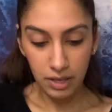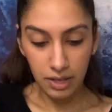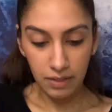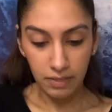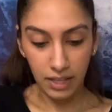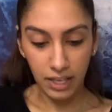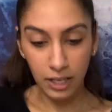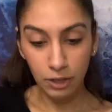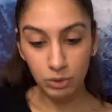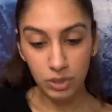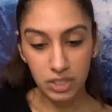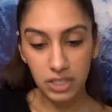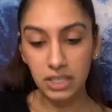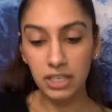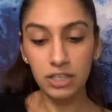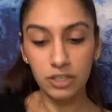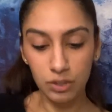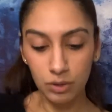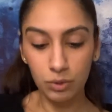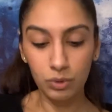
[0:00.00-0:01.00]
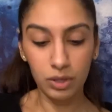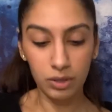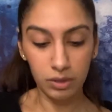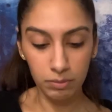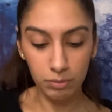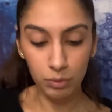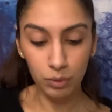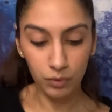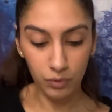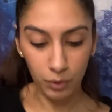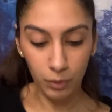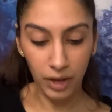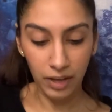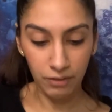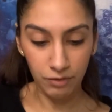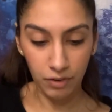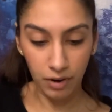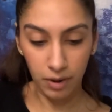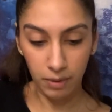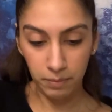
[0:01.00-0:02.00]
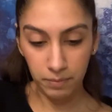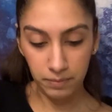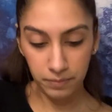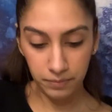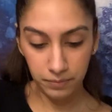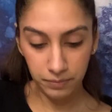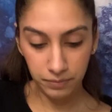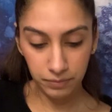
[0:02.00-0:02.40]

that you just need to move away from.